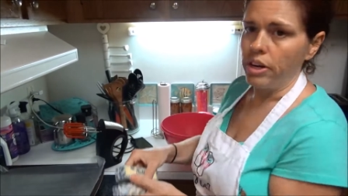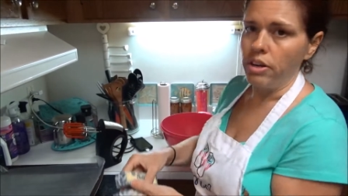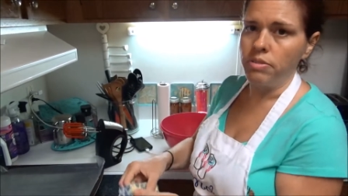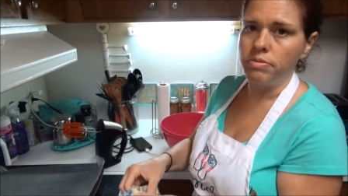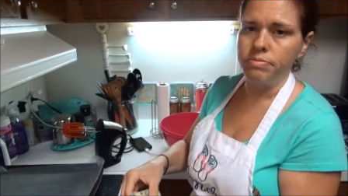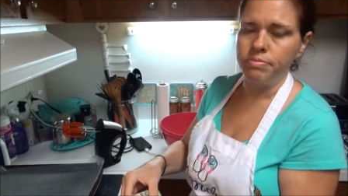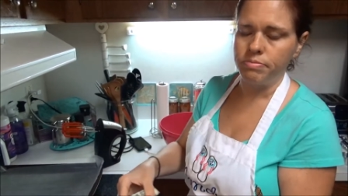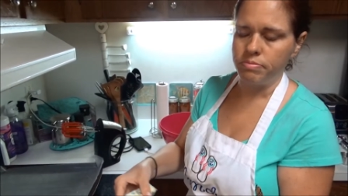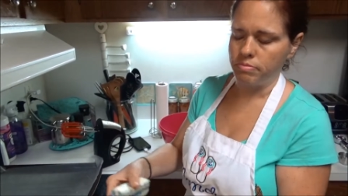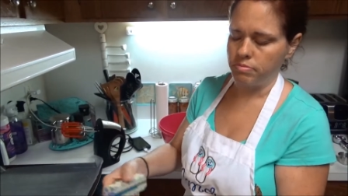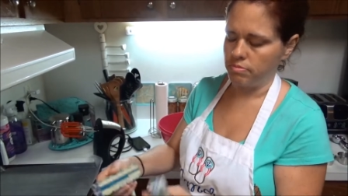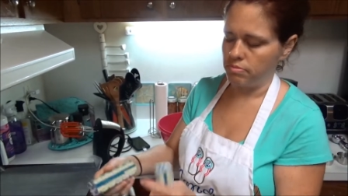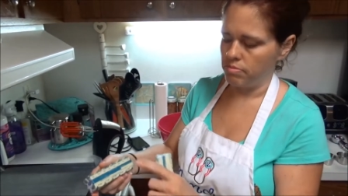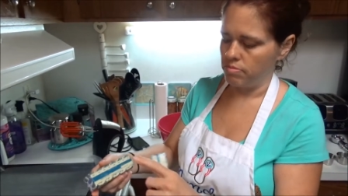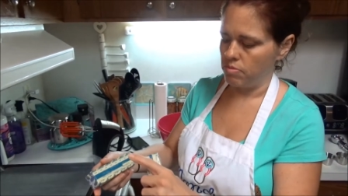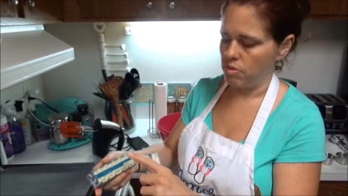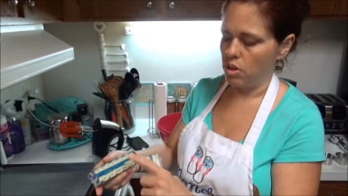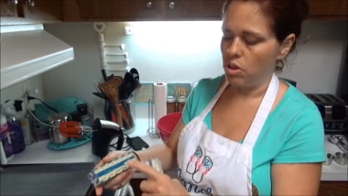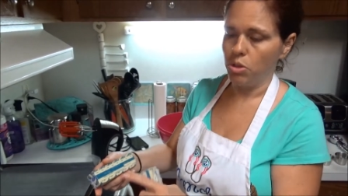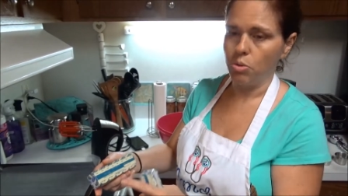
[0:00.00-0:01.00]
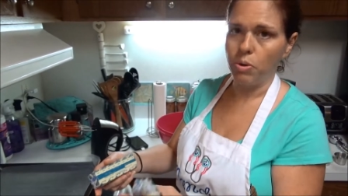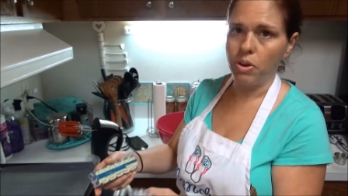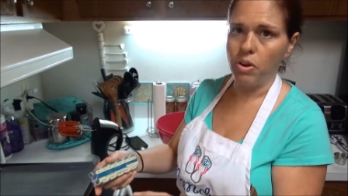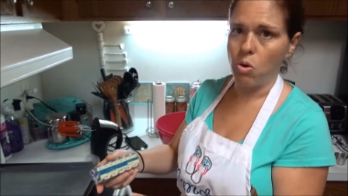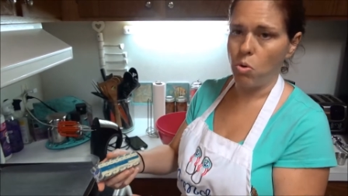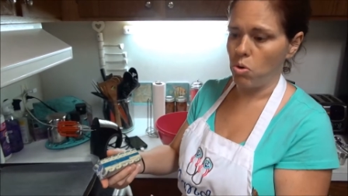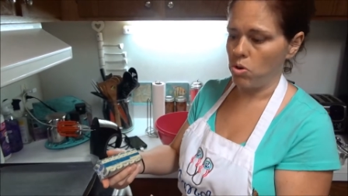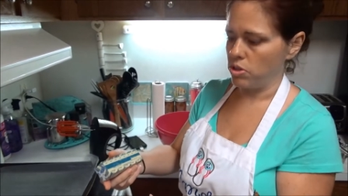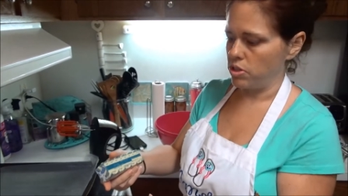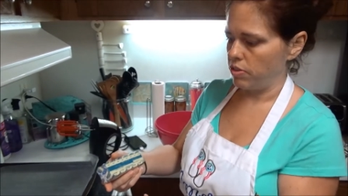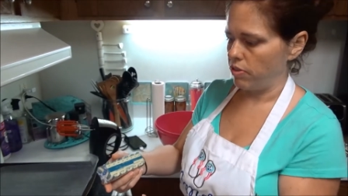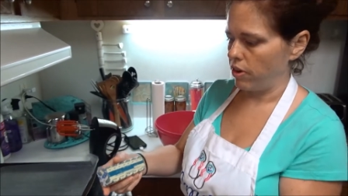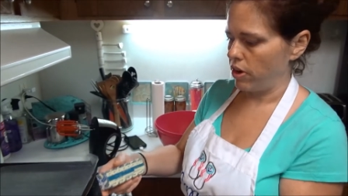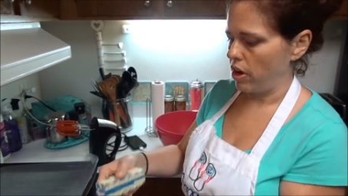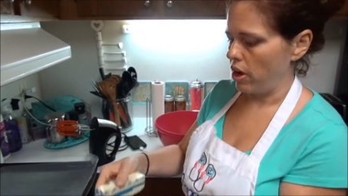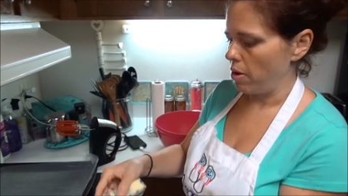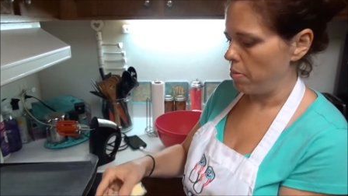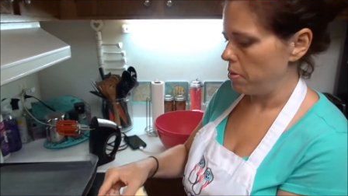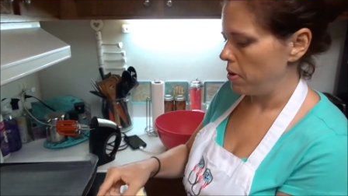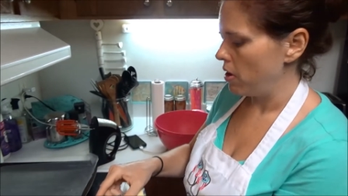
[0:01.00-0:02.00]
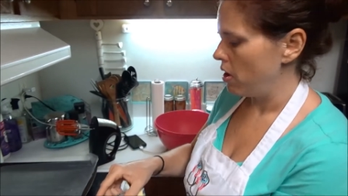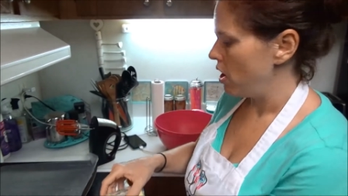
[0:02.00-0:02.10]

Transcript: three quarters of a cup.